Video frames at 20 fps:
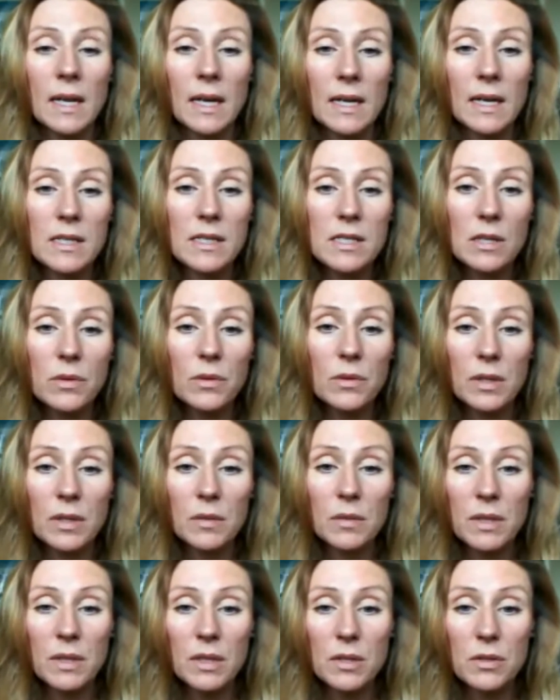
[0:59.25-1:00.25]
and so it
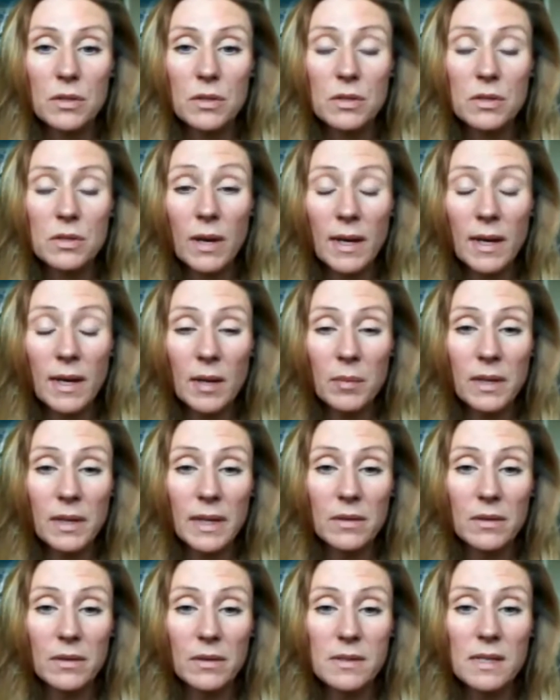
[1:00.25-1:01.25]
can be used quite
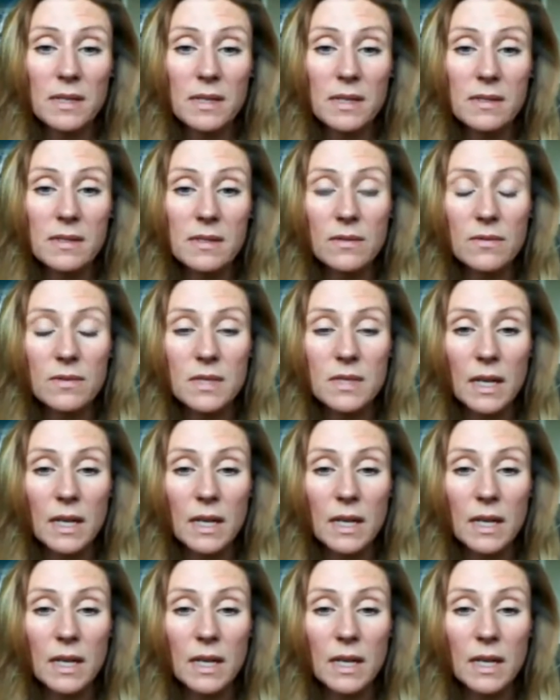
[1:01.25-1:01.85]
happily on sensitive